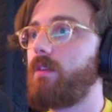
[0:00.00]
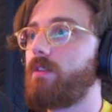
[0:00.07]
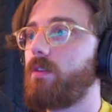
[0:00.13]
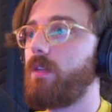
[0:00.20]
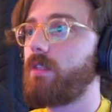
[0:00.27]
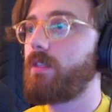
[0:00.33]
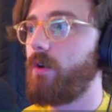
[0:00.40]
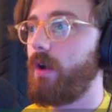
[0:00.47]
So
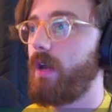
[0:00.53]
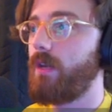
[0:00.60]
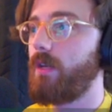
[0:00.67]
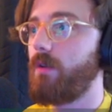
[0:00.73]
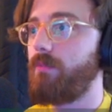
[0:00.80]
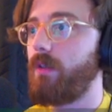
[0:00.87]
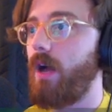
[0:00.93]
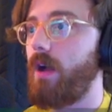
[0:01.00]
let's go ahead and
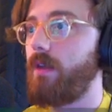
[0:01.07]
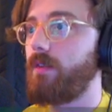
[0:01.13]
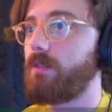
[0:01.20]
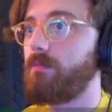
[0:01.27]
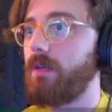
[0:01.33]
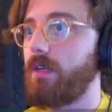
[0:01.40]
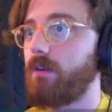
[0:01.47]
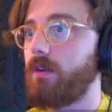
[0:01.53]
apply this
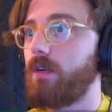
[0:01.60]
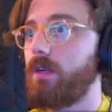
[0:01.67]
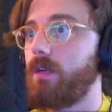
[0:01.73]
mirror.